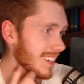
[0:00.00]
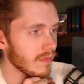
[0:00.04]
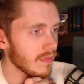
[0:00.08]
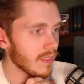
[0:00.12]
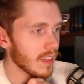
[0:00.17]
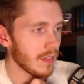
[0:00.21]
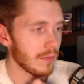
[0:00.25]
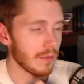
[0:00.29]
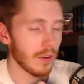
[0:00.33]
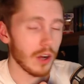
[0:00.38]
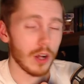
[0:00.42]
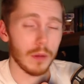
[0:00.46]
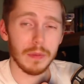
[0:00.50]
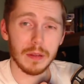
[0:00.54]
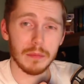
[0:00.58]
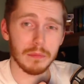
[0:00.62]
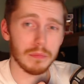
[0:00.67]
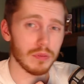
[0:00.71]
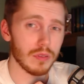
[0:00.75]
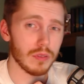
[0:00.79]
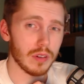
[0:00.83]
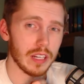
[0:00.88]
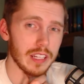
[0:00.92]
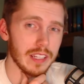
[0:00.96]
They've all been
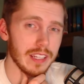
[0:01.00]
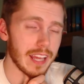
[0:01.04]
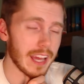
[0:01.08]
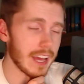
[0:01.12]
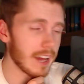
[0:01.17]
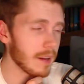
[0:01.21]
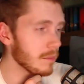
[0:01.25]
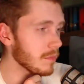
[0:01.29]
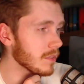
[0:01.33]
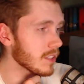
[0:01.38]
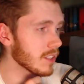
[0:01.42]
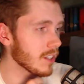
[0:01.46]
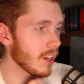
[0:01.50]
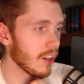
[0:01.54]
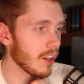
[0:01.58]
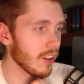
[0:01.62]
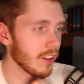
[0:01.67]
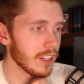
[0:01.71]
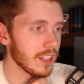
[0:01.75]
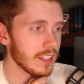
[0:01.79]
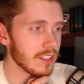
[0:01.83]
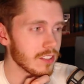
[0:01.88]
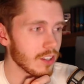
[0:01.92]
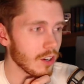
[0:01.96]
pretty damn
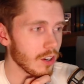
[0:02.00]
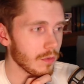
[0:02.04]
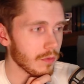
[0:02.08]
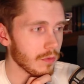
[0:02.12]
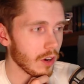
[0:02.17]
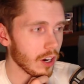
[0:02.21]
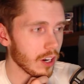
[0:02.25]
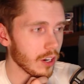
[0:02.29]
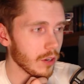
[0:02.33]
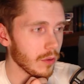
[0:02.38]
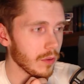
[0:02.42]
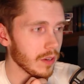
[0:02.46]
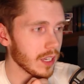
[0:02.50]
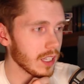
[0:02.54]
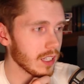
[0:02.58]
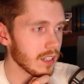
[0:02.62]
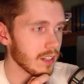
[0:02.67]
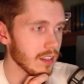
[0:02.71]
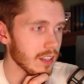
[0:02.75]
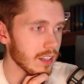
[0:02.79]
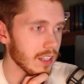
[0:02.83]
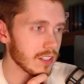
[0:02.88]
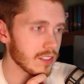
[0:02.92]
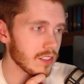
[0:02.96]
solid so far going
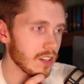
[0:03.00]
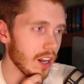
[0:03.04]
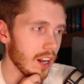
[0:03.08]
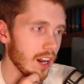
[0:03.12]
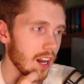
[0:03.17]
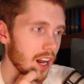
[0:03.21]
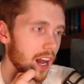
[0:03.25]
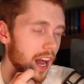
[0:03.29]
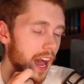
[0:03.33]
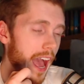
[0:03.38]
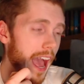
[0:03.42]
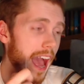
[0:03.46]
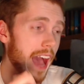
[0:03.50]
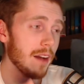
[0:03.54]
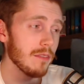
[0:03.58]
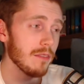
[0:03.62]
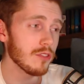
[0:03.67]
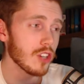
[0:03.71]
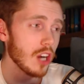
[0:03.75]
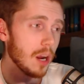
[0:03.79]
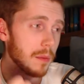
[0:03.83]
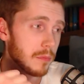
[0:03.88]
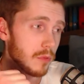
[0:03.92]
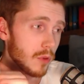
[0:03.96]
into this. I have
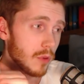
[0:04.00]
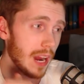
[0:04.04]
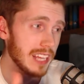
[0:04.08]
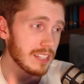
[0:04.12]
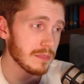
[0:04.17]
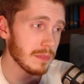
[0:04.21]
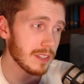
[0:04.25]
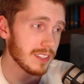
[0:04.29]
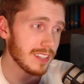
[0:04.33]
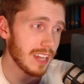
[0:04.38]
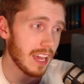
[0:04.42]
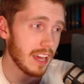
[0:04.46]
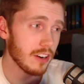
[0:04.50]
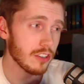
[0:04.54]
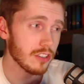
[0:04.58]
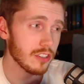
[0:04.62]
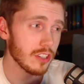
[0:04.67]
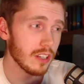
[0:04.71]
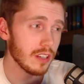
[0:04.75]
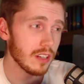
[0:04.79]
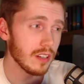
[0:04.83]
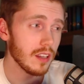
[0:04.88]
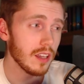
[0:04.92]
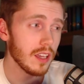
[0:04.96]
dropped Rasmus
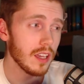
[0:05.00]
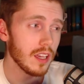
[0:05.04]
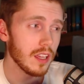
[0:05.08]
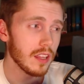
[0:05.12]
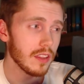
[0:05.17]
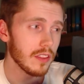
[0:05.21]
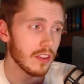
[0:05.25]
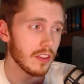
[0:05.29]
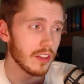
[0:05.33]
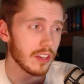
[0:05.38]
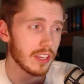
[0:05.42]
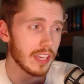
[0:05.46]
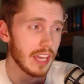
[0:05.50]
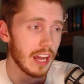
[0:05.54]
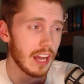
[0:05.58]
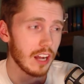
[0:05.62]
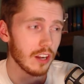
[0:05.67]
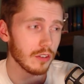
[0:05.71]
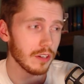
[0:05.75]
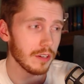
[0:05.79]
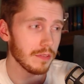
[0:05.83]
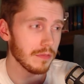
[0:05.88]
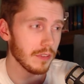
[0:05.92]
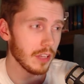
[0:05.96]
Anderson, the
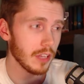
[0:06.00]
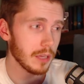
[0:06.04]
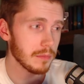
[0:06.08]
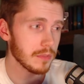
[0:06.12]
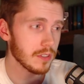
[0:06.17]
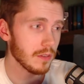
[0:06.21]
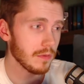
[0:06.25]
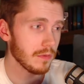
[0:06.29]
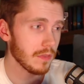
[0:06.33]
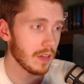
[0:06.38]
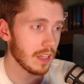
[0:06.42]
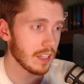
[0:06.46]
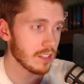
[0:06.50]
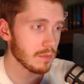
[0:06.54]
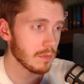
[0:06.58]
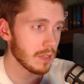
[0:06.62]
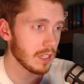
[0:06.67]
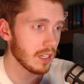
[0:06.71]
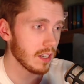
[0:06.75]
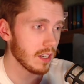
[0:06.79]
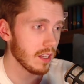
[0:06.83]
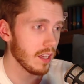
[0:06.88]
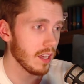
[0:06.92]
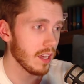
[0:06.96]
Calgary Flames
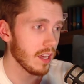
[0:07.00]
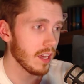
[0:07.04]
defenseman.